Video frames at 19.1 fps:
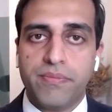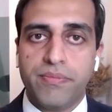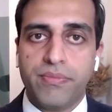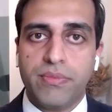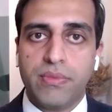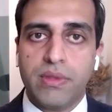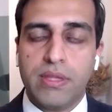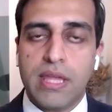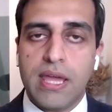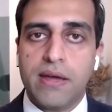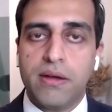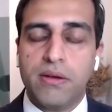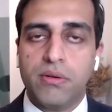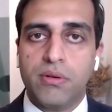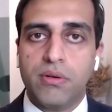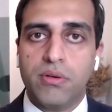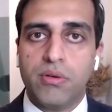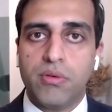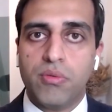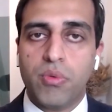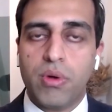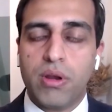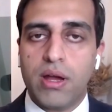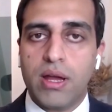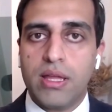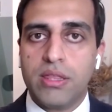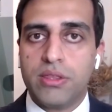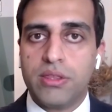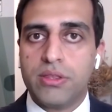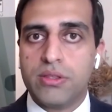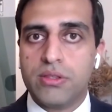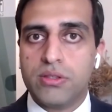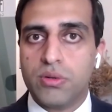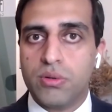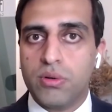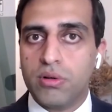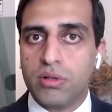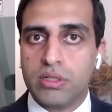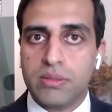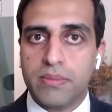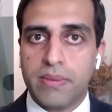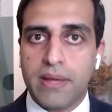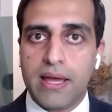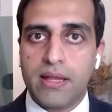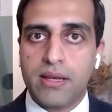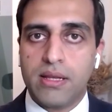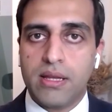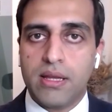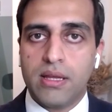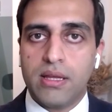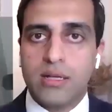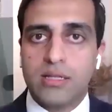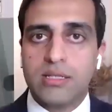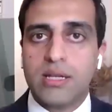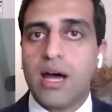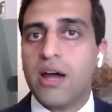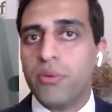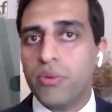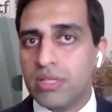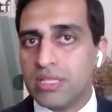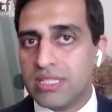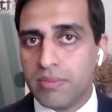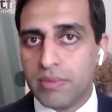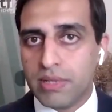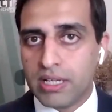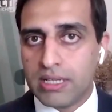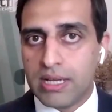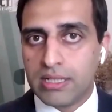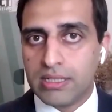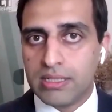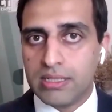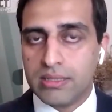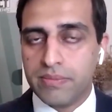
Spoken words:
Now, when I talked about Taiwan Semiconductors,